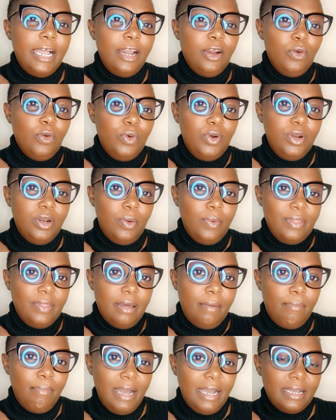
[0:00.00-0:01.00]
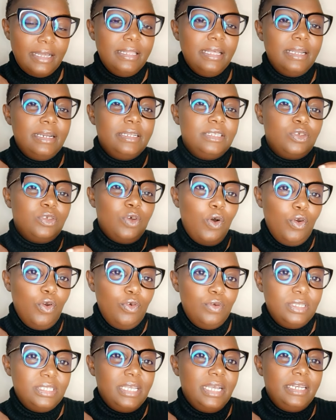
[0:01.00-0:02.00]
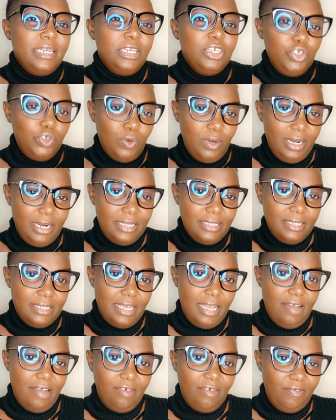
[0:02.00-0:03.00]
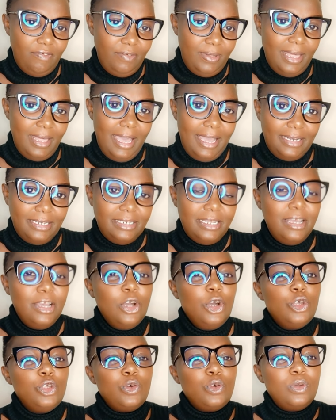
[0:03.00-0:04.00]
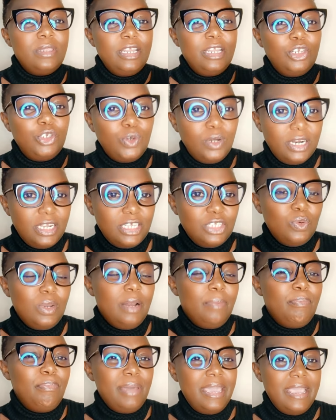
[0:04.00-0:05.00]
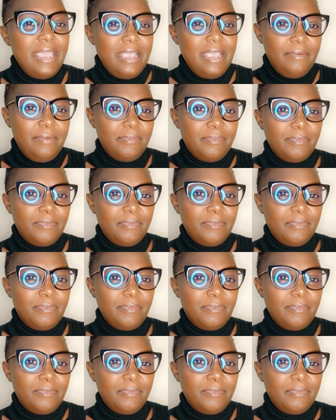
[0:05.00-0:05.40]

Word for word: a loan with a bank there is always an insurance cover for that so the insurance will pay